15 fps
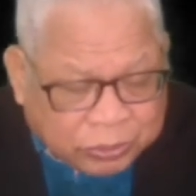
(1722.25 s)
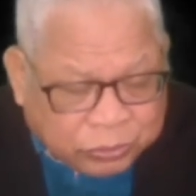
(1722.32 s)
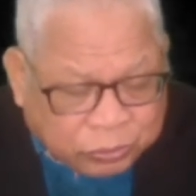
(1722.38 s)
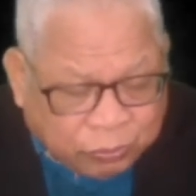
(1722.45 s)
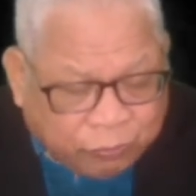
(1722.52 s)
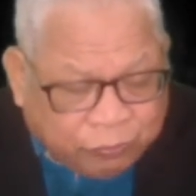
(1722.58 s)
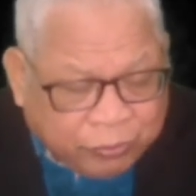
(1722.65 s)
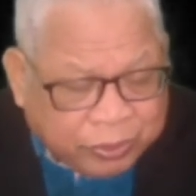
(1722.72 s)

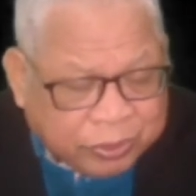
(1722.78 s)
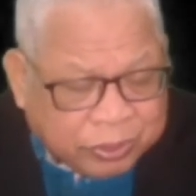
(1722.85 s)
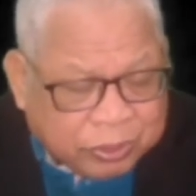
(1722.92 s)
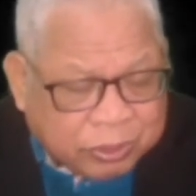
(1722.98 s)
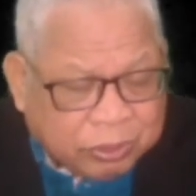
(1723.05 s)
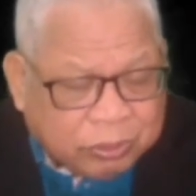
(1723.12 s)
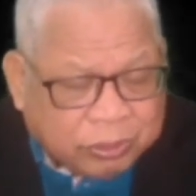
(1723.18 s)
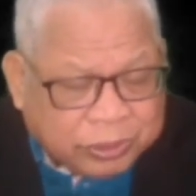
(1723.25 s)
the
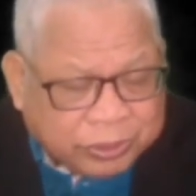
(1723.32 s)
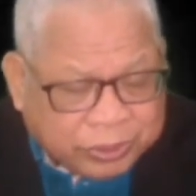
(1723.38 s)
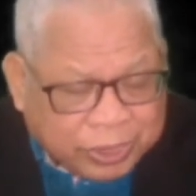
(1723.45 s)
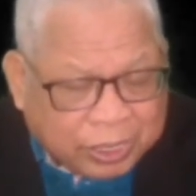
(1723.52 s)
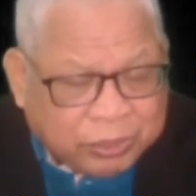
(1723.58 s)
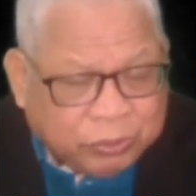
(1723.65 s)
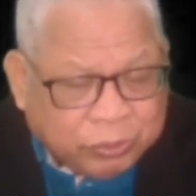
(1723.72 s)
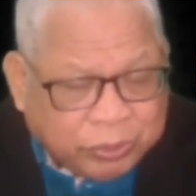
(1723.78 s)
Sufis
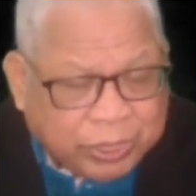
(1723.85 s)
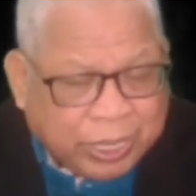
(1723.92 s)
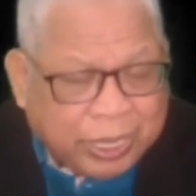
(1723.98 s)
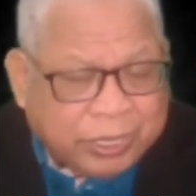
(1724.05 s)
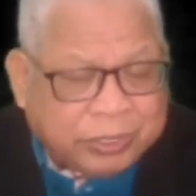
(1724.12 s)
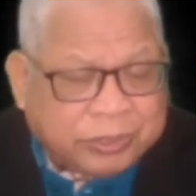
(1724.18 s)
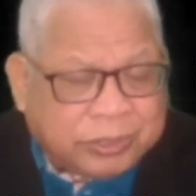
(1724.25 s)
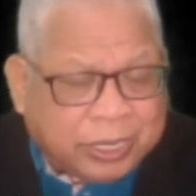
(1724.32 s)
will tell
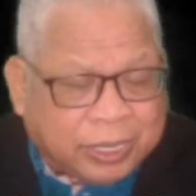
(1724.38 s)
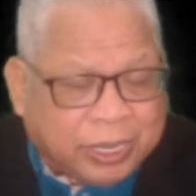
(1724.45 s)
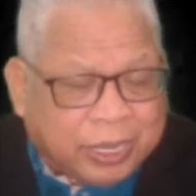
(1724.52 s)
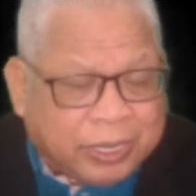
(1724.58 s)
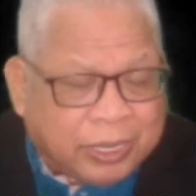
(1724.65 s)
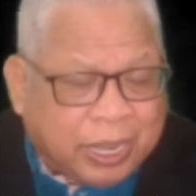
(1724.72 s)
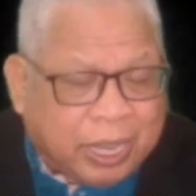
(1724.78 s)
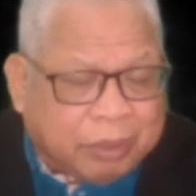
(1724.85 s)
you there is
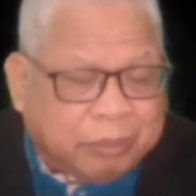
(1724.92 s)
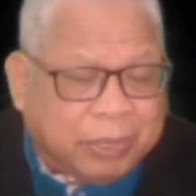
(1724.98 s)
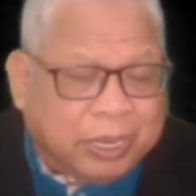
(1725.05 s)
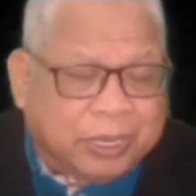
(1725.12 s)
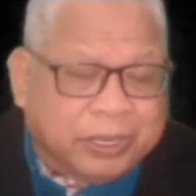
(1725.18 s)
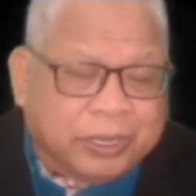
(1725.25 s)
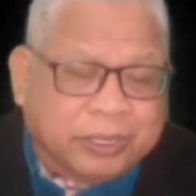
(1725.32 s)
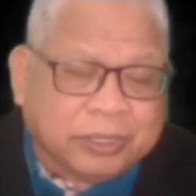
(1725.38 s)
second
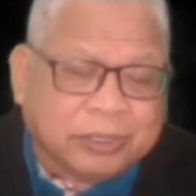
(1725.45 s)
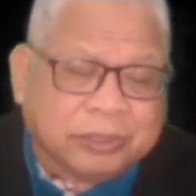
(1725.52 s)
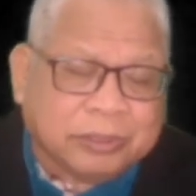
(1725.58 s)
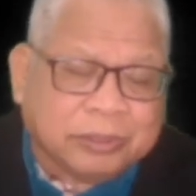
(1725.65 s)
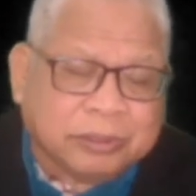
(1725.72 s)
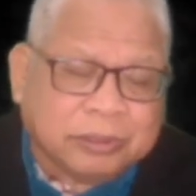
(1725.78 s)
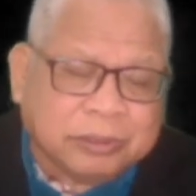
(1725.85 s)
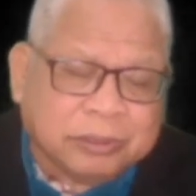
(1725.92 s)

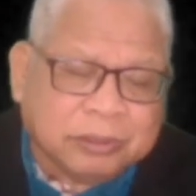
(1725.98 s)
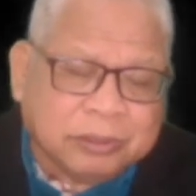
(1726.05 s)
Armageddon.